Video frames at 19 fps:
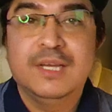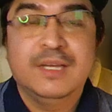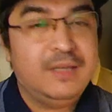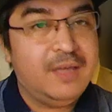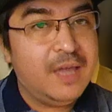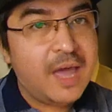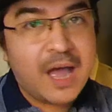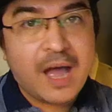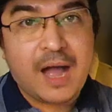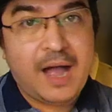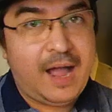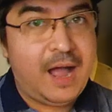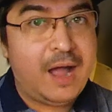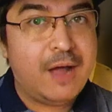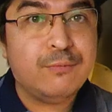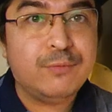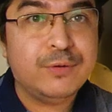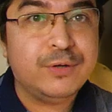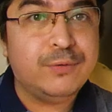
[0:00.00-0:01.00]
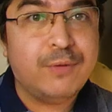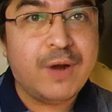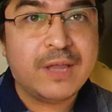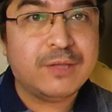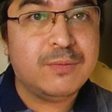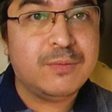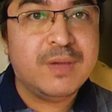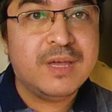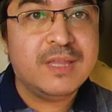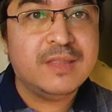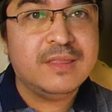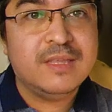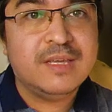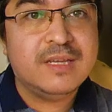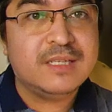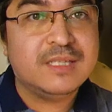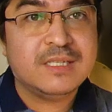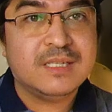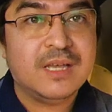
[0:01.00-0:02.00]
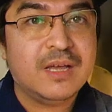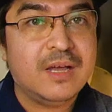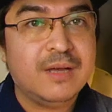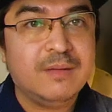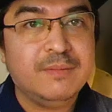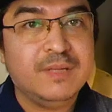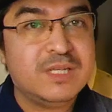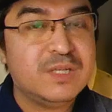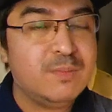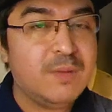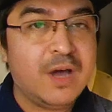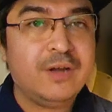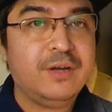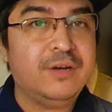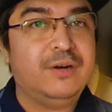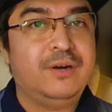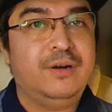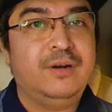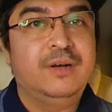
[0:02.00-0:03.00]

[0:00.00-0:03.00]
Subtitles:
yeah, I would recommend this monitor.